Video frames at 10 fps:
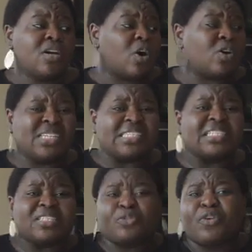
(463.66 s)
all they
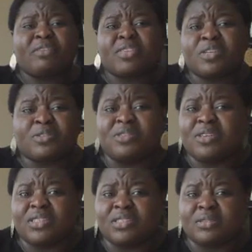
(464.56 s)
need is
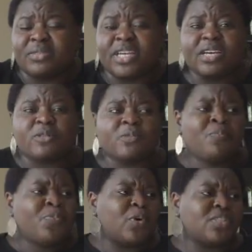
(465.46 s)
$5,000. Sometimes
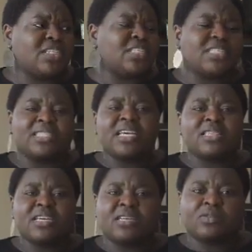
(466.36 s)
all they need is
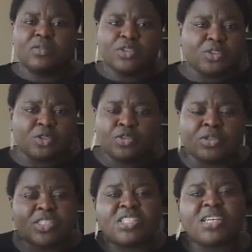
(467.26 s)
$10,000. You could
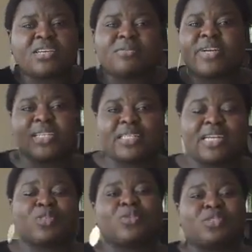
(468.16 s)
stroke a check and write
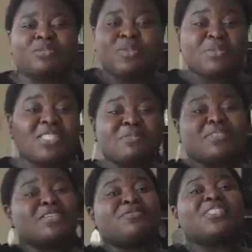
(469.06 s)
that. So baby step
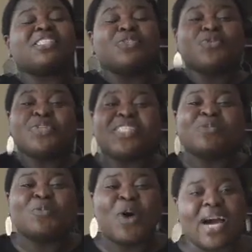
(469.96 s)
7 is the
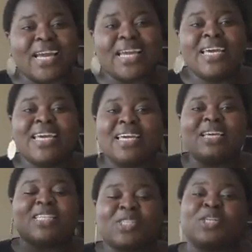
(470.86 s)
reason why.
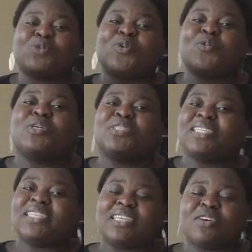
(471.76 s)
It's because we want to
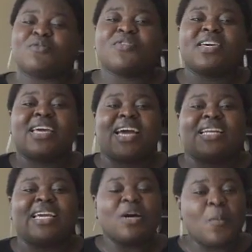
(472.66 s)
give
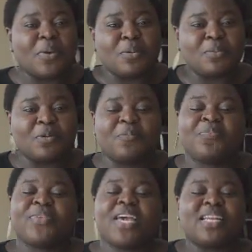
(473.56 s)
and help people.
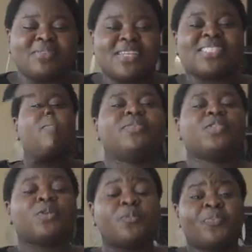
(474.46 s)
Anyways,
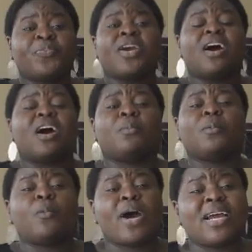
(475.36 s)
so
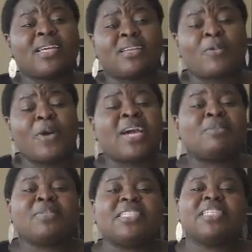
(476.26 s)
why
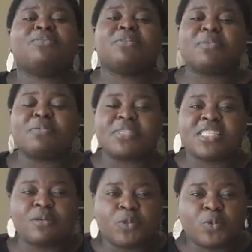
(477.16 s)
I believe the baby
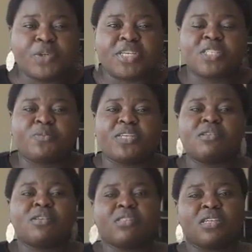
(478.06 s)
steps work is
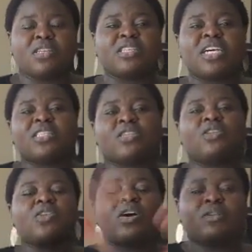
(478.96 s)
because there's a
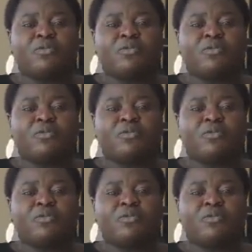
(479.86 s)
lot of